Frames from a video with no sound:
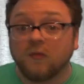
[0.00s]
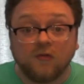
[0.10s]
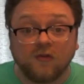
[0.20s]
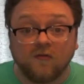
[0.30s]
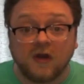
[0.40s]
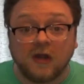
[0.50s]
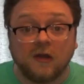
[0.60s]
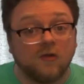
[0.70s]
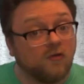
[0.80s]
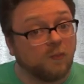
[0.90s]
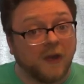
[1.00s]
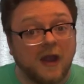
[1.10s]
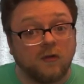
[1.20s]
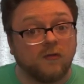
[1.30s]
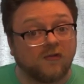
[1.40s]
music videos,
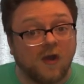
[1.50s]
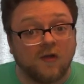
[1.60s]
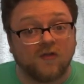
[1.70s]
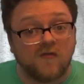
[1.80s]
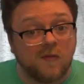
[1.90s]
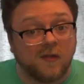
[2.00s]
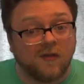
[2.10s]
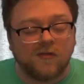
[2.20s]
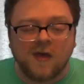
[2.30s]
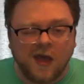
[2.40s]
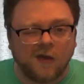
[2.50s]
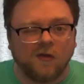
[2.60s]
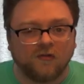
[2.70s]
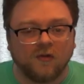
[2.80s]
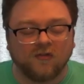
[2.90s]
brand new songs every month, and
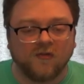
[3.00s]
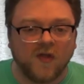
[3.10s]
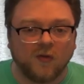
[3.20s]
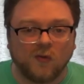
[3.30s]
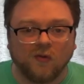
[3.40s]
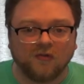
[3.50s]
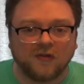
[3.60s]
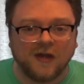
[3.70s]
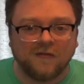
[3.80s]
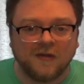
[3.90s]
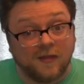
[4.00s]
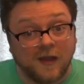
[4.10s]
all sorts of other cool stuff.